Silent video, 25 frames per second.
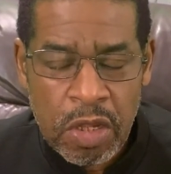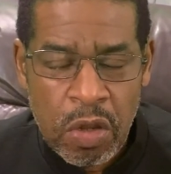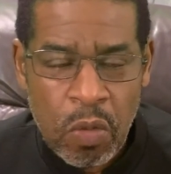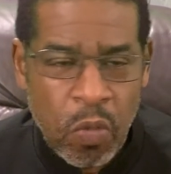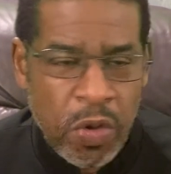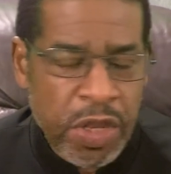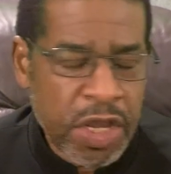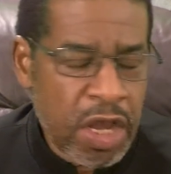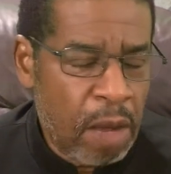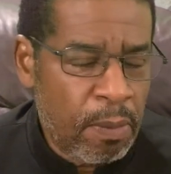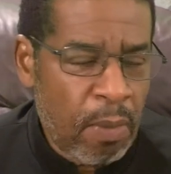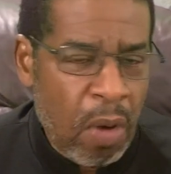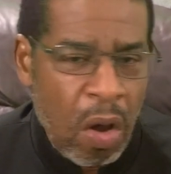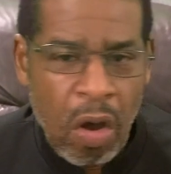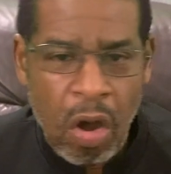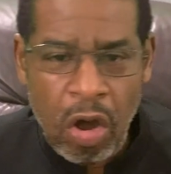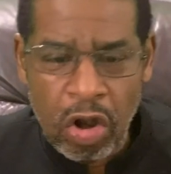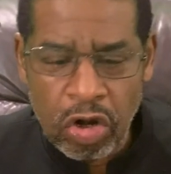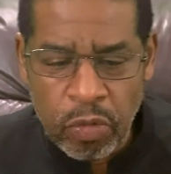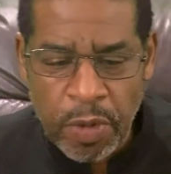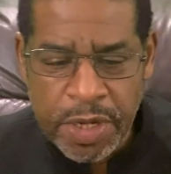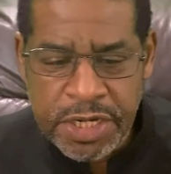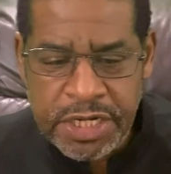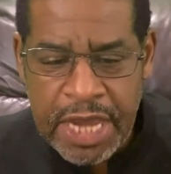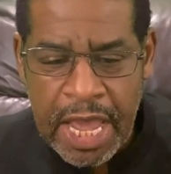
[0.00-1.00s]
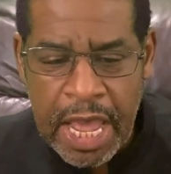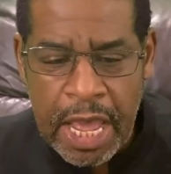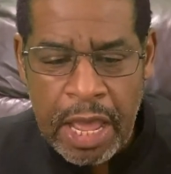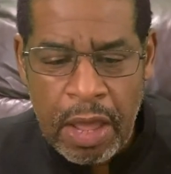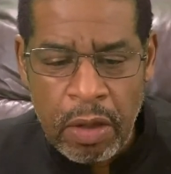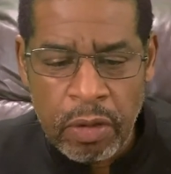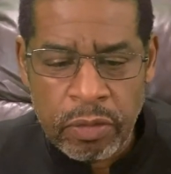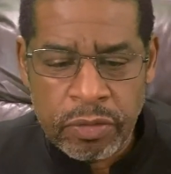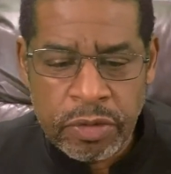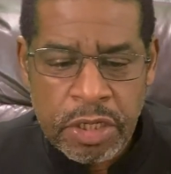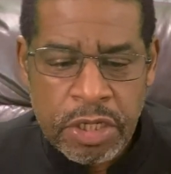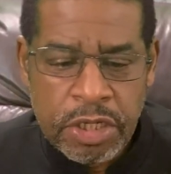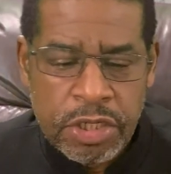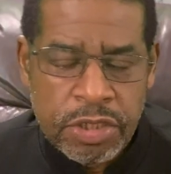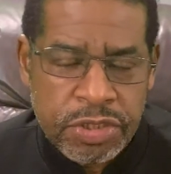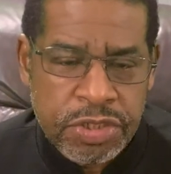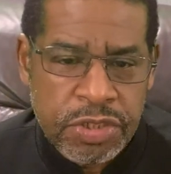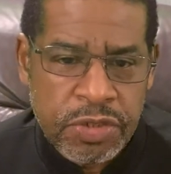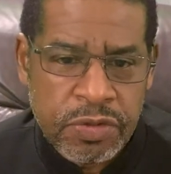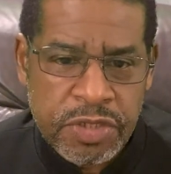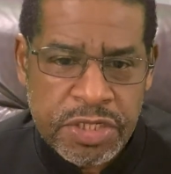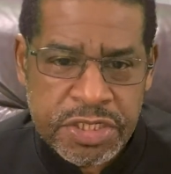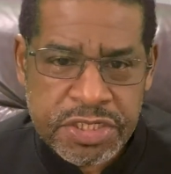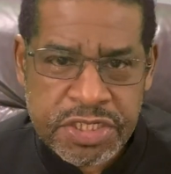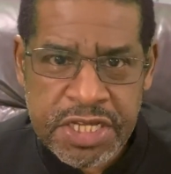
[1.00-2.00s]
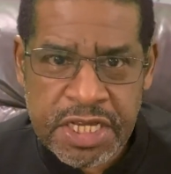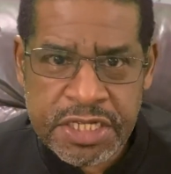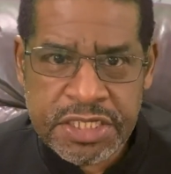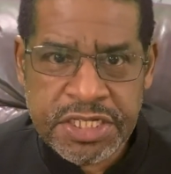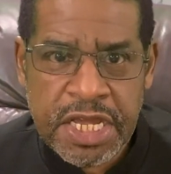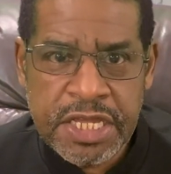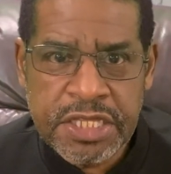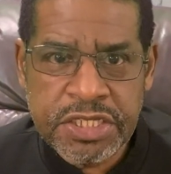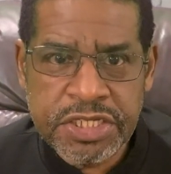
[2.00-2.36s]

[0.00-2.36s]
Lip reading: we come all the way down to the 16th